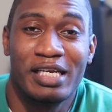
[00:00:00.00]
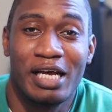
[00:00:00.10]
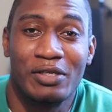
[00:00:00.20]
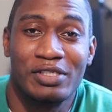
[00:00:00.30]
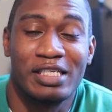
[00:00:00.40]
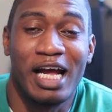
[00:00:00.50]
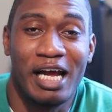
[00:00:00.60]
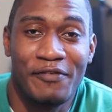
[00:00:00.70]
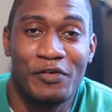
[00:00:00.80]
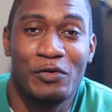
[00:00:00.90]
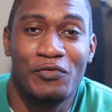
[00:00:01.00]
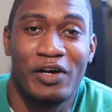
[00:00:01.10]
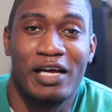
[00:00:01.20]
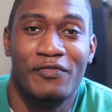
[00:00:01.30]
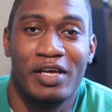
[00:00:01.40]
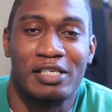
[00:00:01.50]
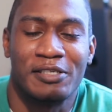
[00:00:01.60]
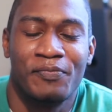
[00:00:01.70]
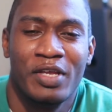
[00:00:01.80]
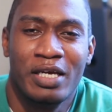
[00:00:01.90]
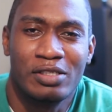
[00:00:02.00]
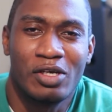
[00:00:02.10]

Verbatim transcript: announced iPhone 5S.